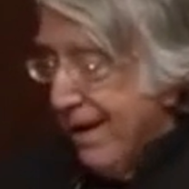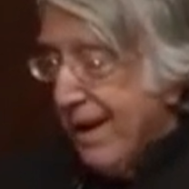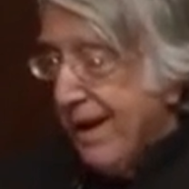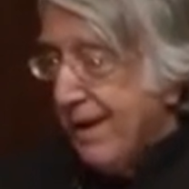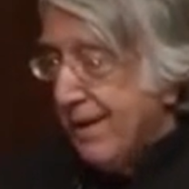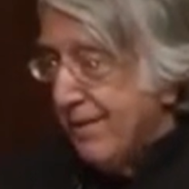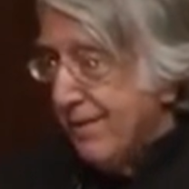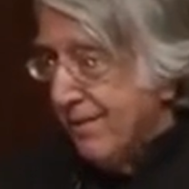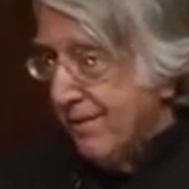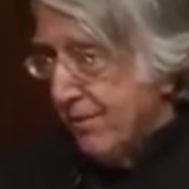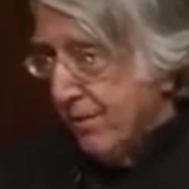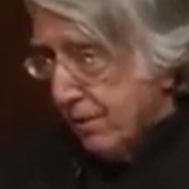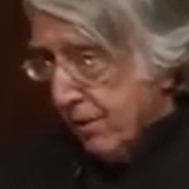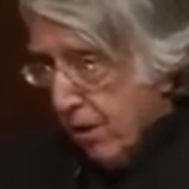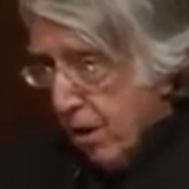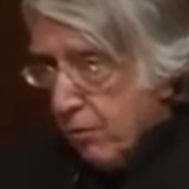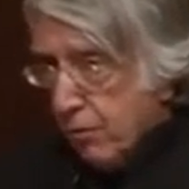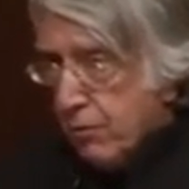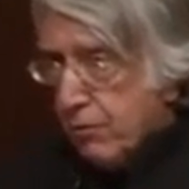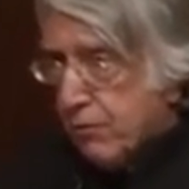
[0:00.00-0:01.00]
And the
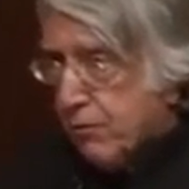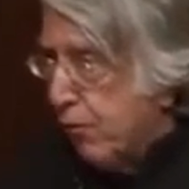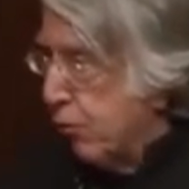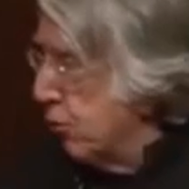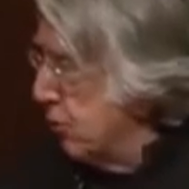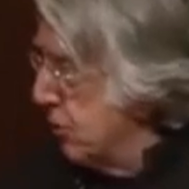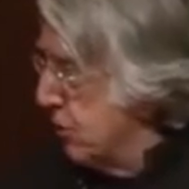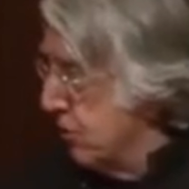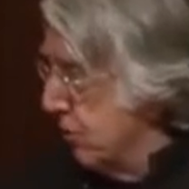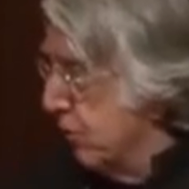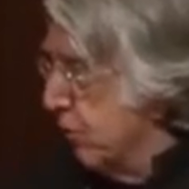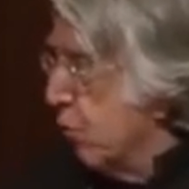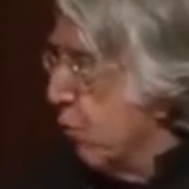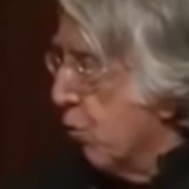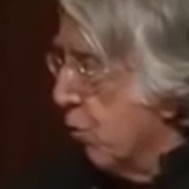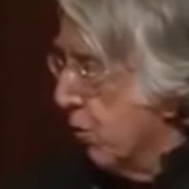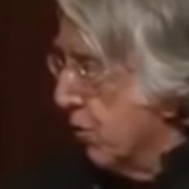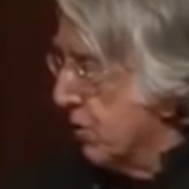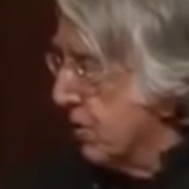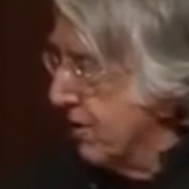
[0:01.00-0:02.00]
current focus, of
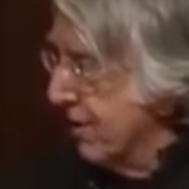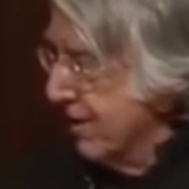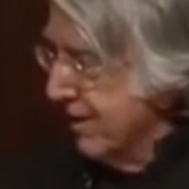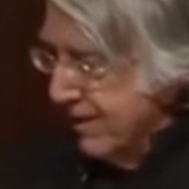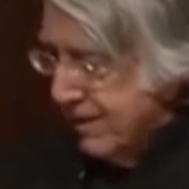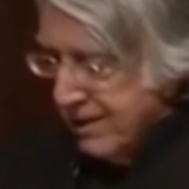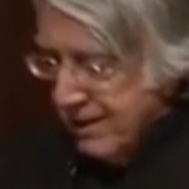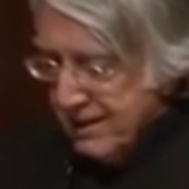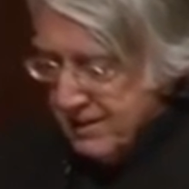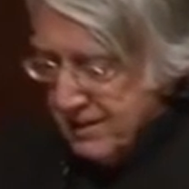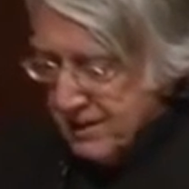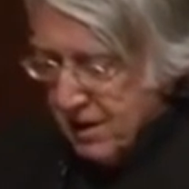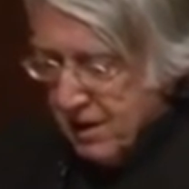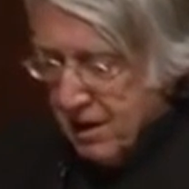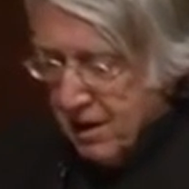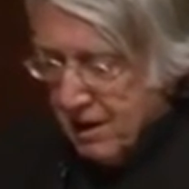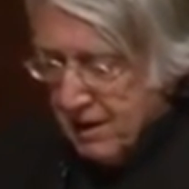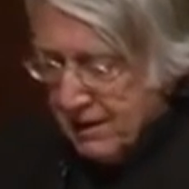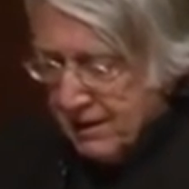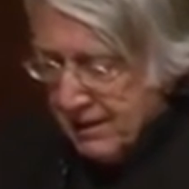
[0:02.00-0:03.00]
course, is
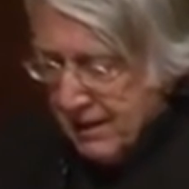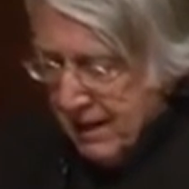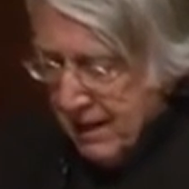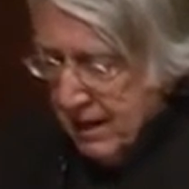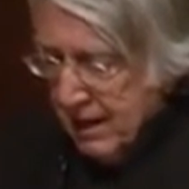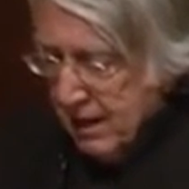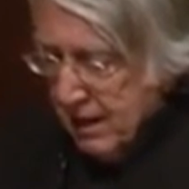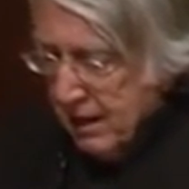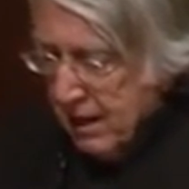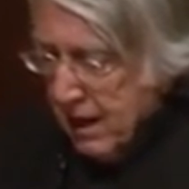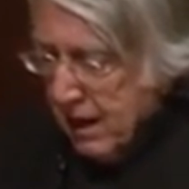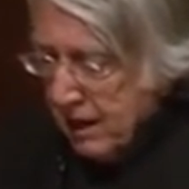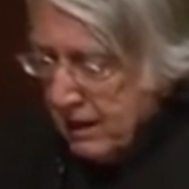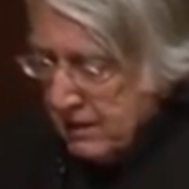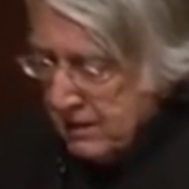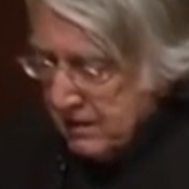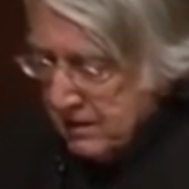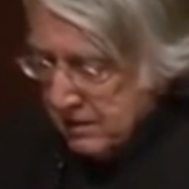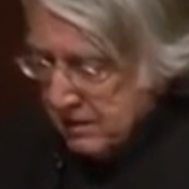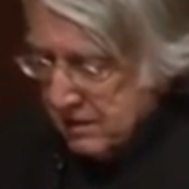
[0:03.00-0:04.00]
on
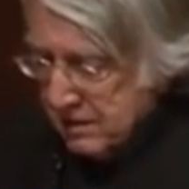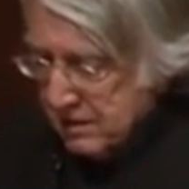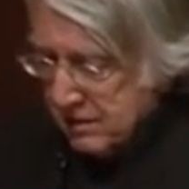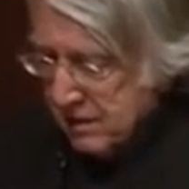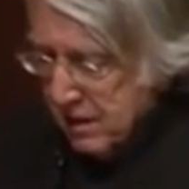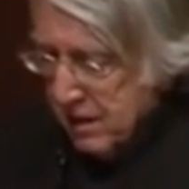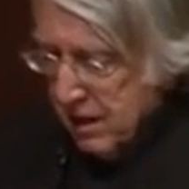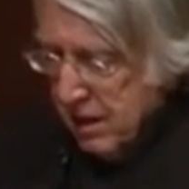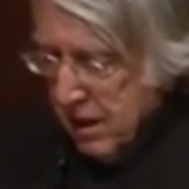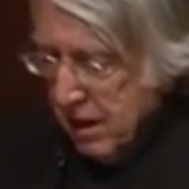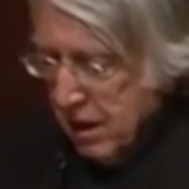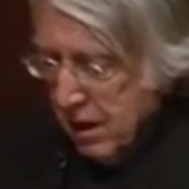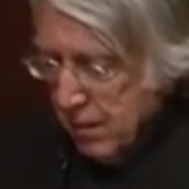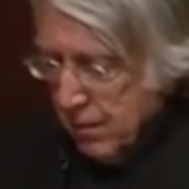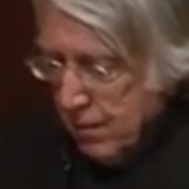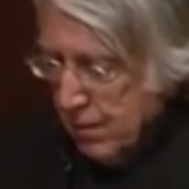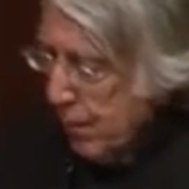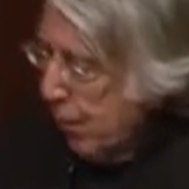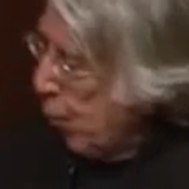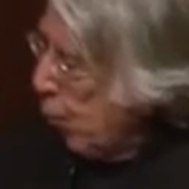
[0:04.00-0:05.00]
ISIS.
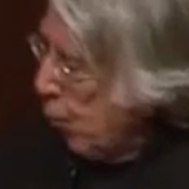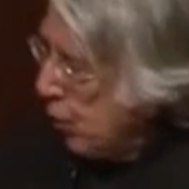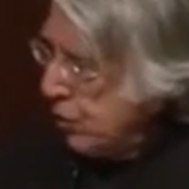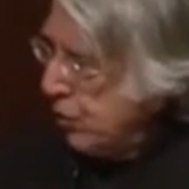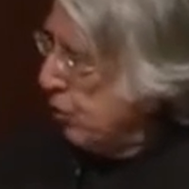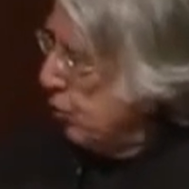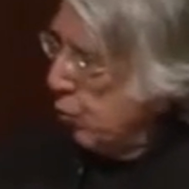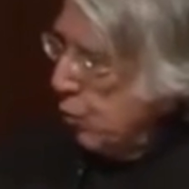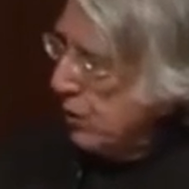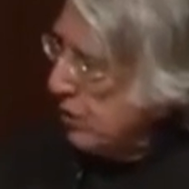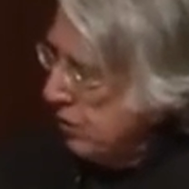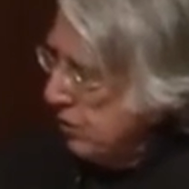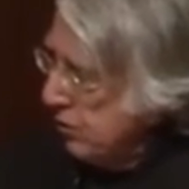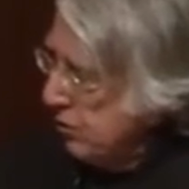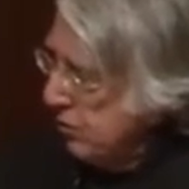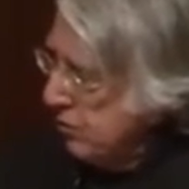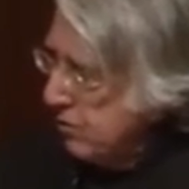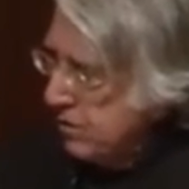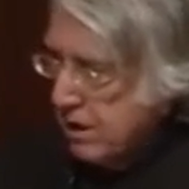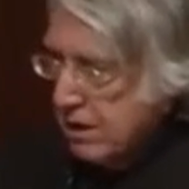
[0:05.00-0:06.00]
What can
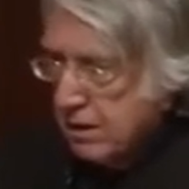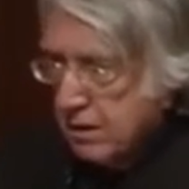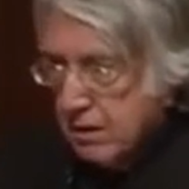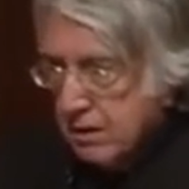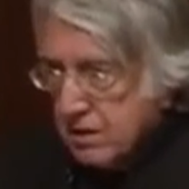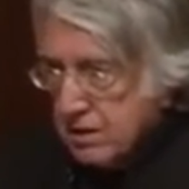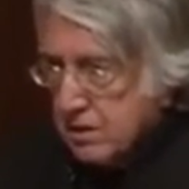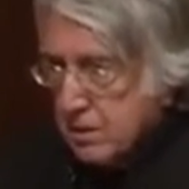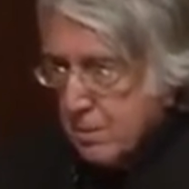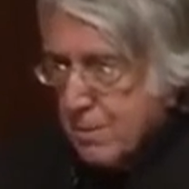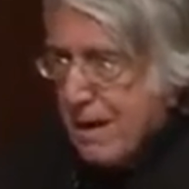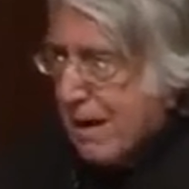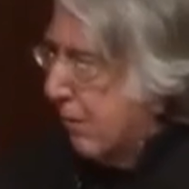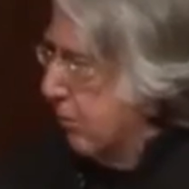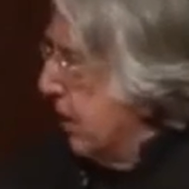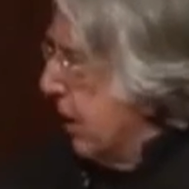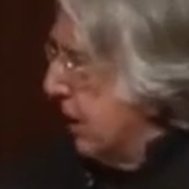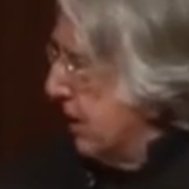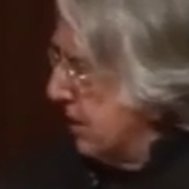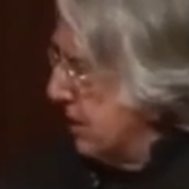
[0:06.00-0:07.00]
you tell us
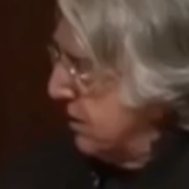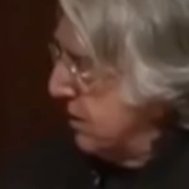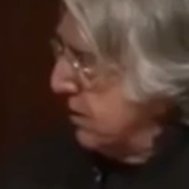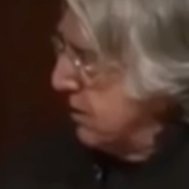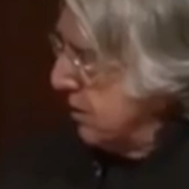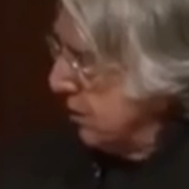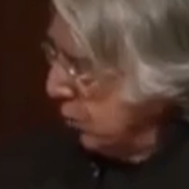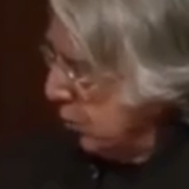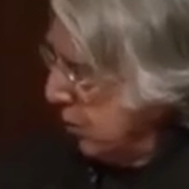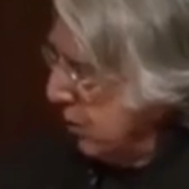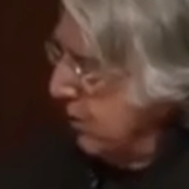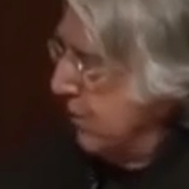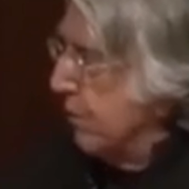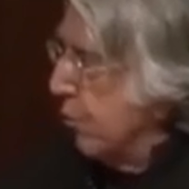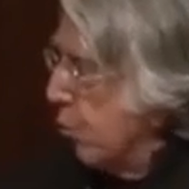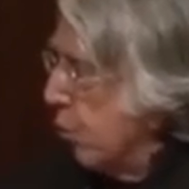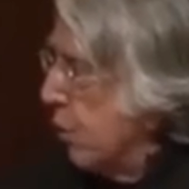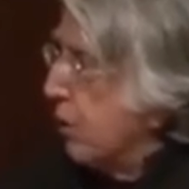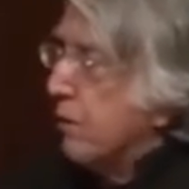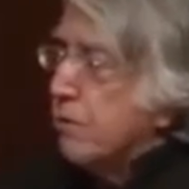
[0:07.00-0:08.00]
about ISIS and
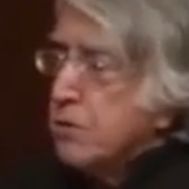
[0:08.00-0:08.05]
what